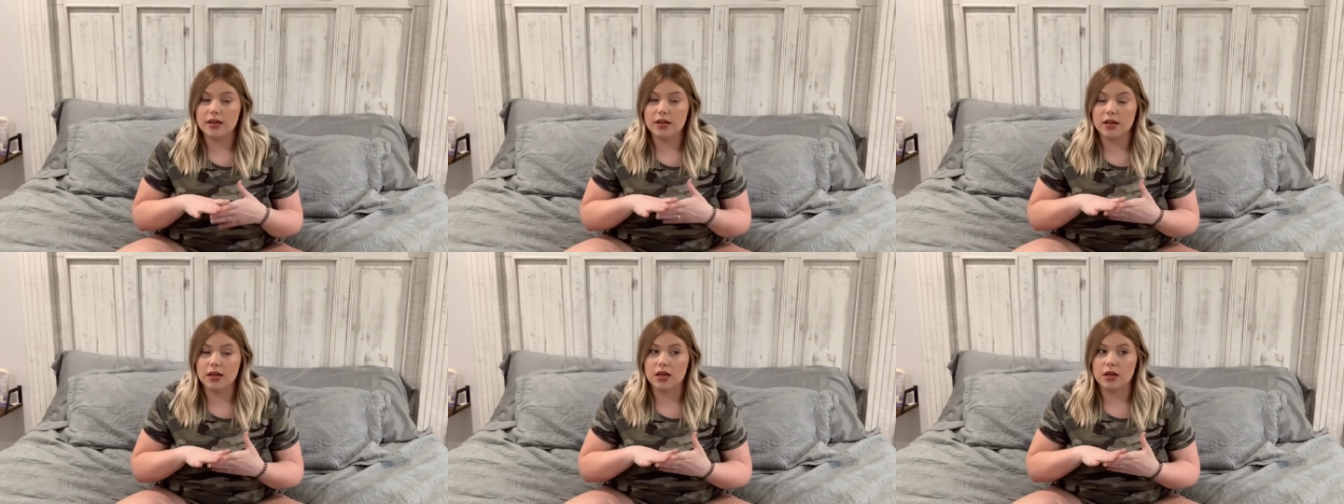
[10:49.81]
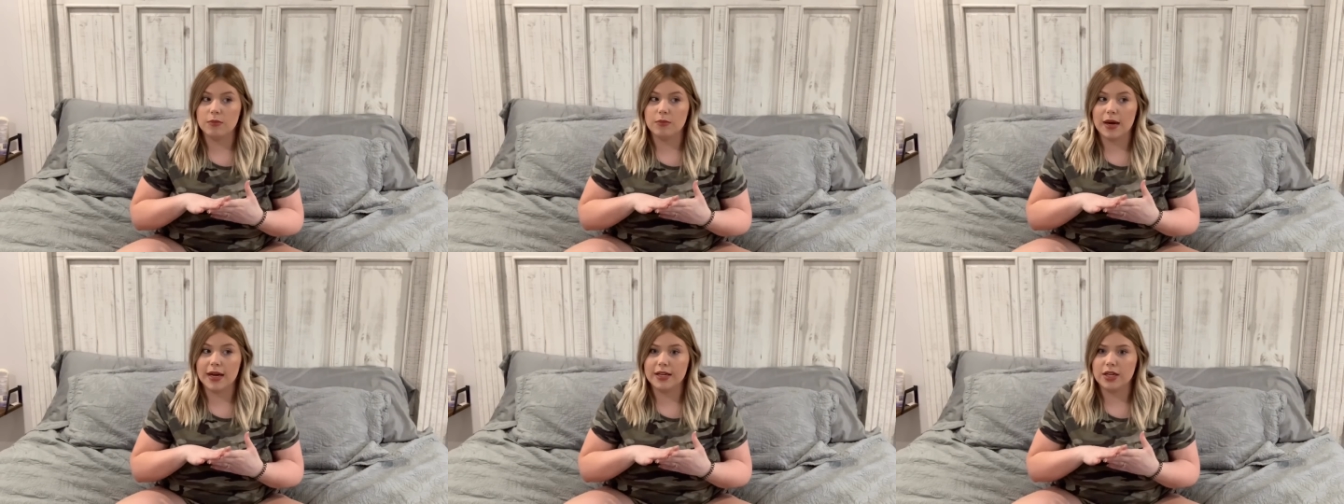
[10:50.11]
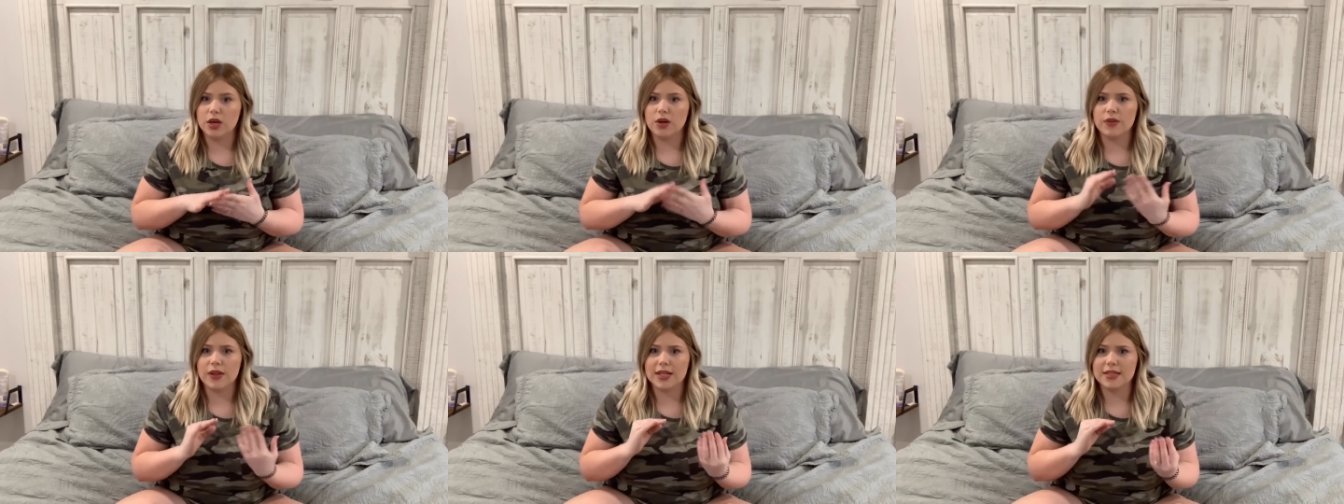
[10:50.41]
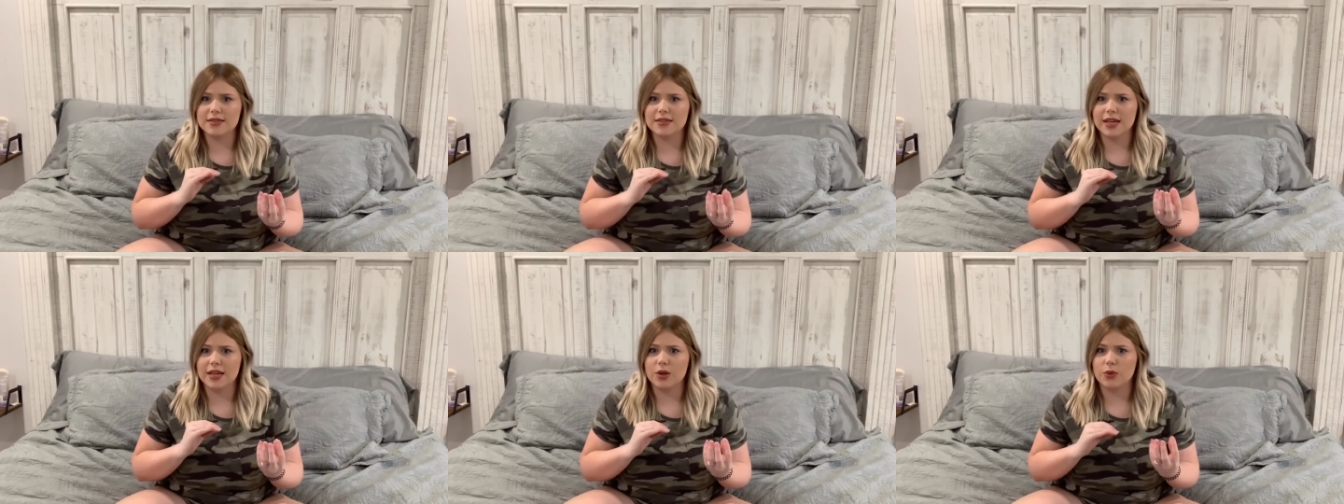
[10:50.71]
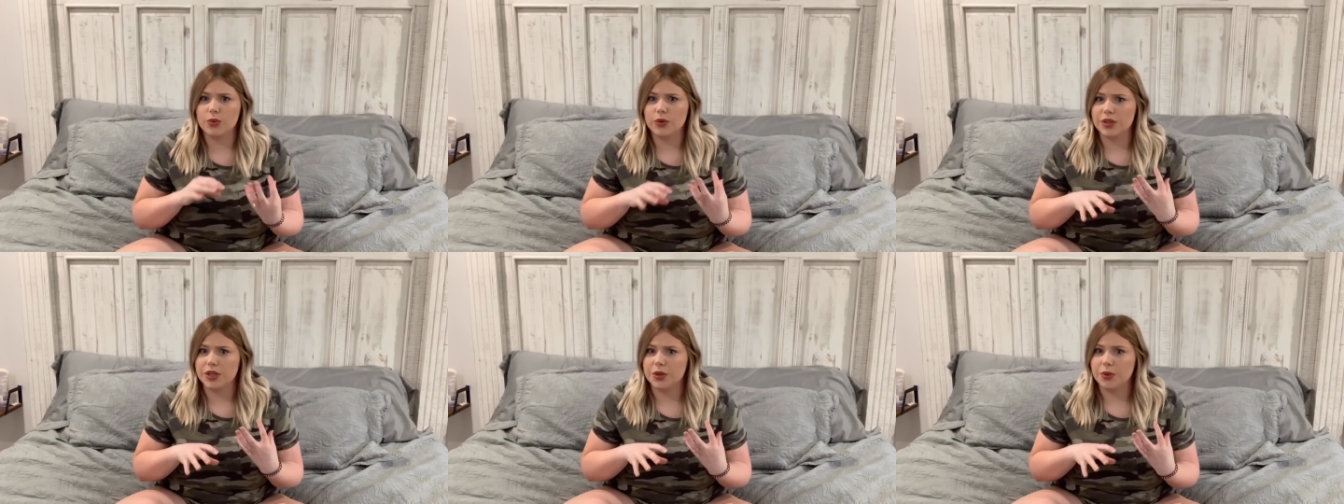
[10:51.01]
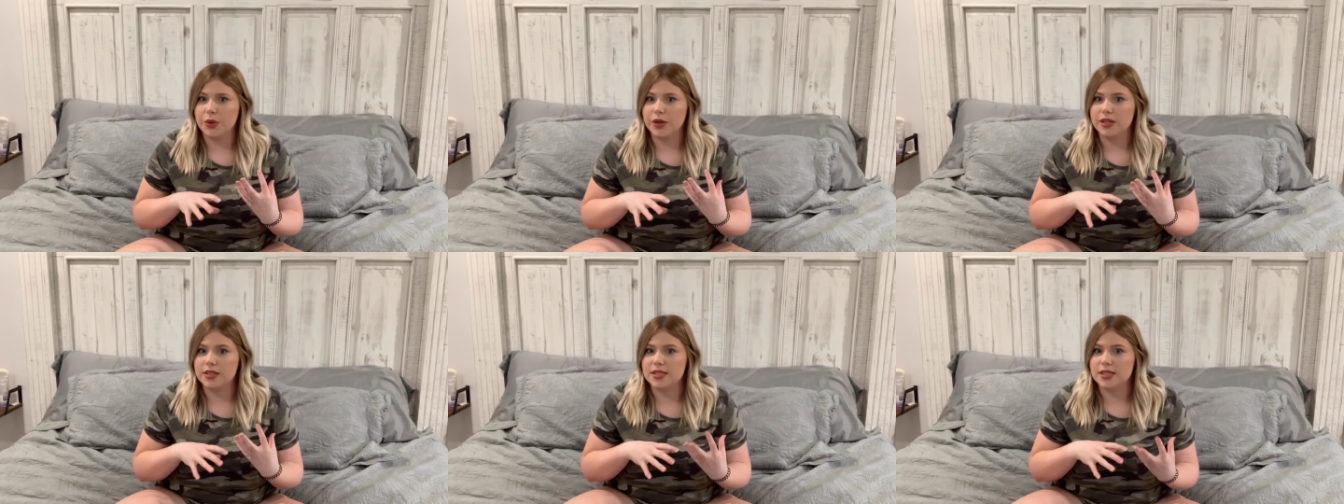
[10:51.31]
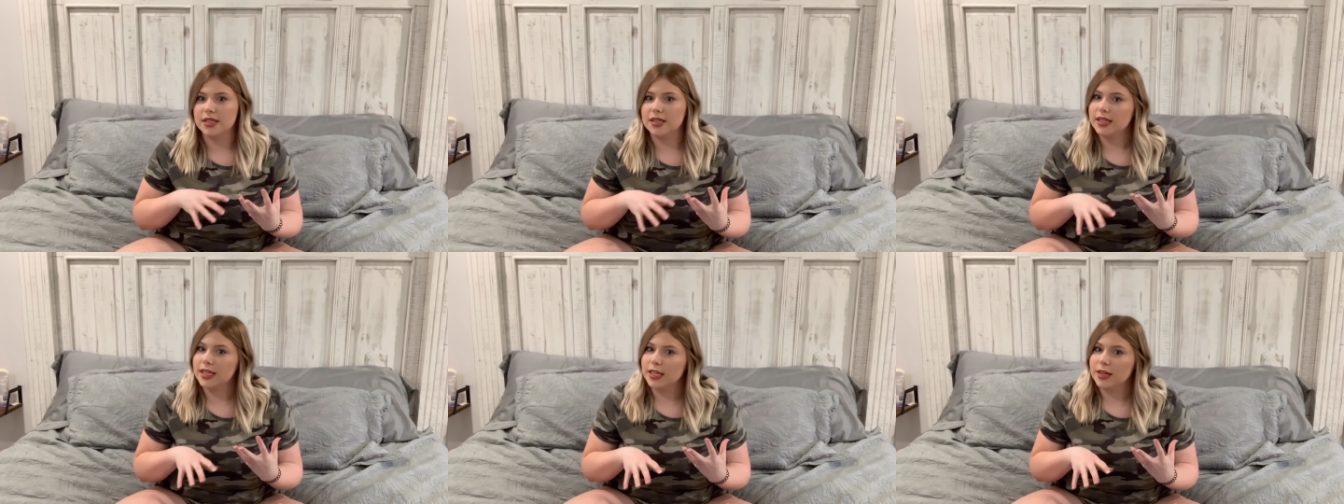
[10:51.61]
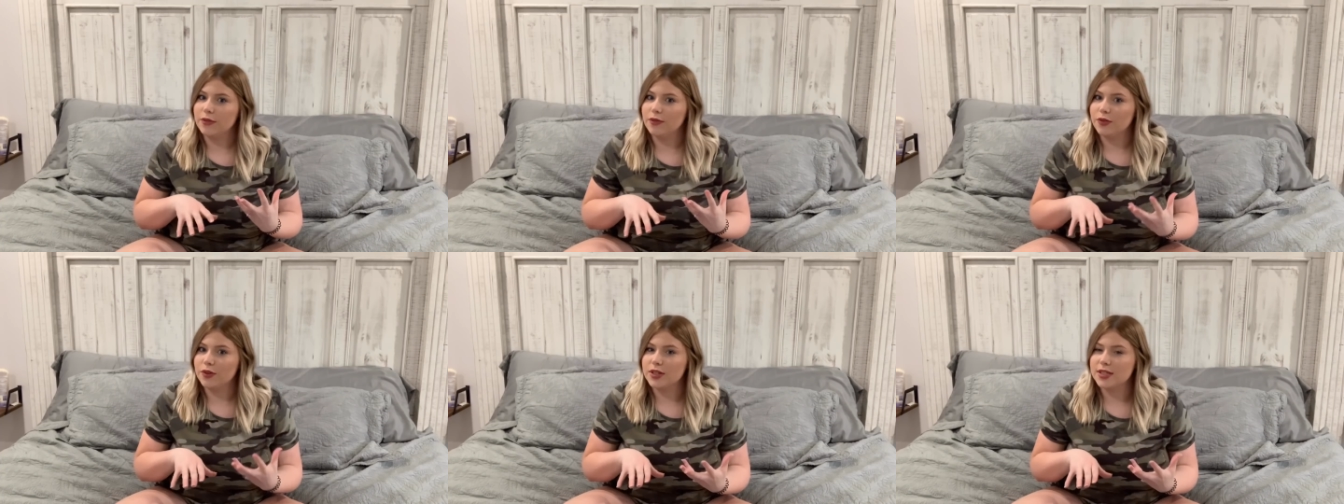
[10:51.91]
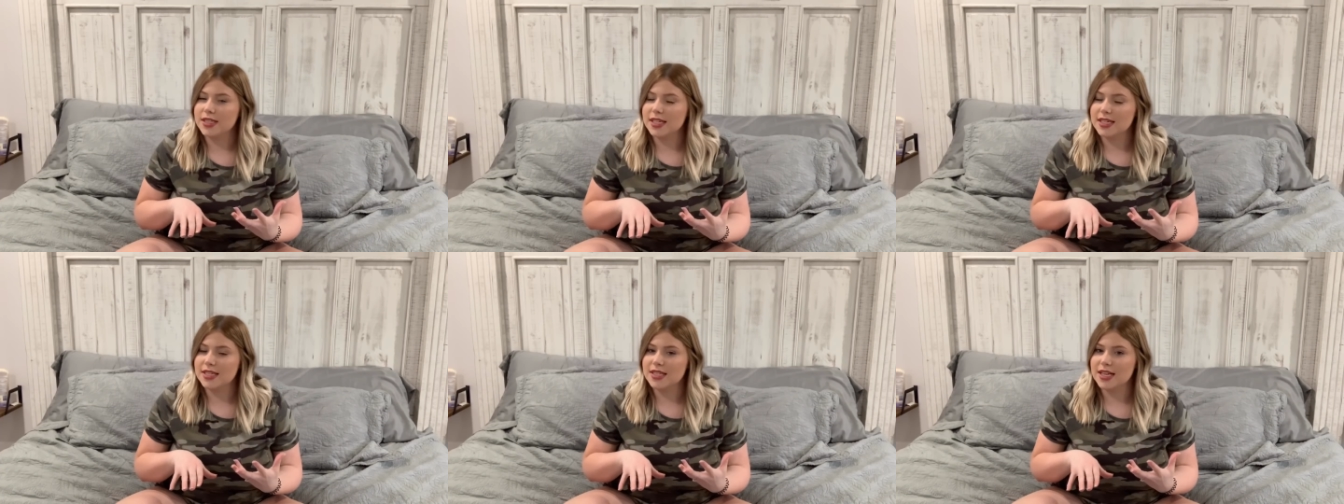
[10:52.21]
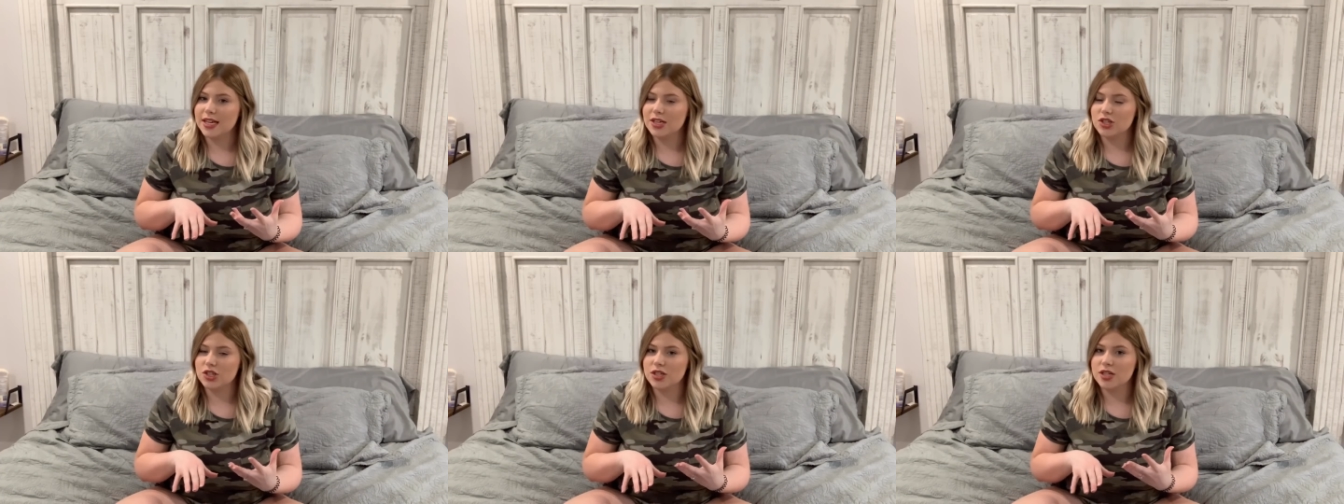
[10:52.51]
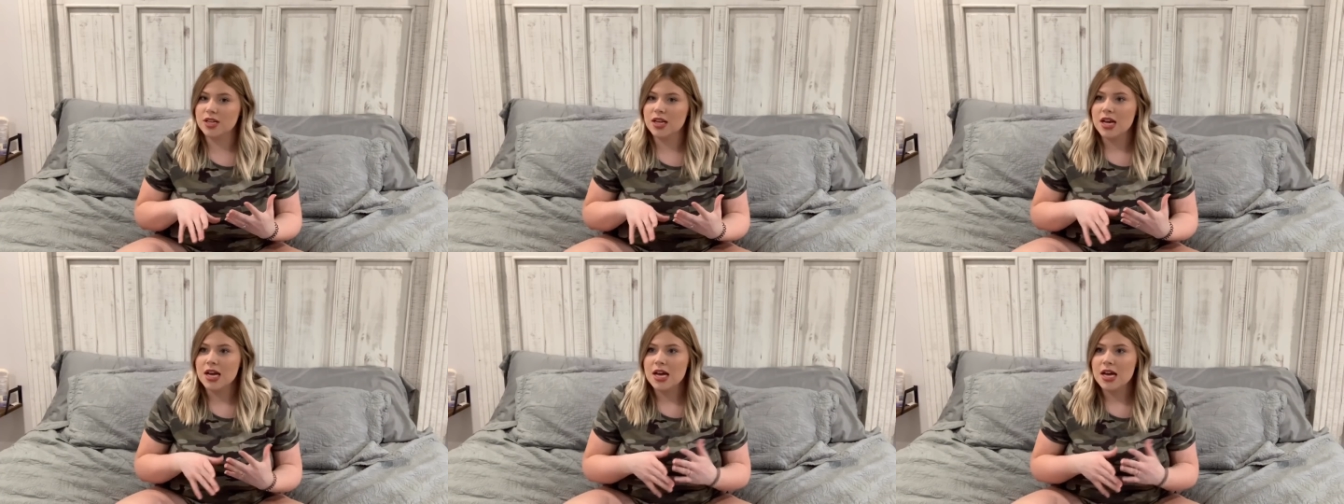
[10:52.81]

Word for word: Um, I know that's like really quick to leave for a C-section.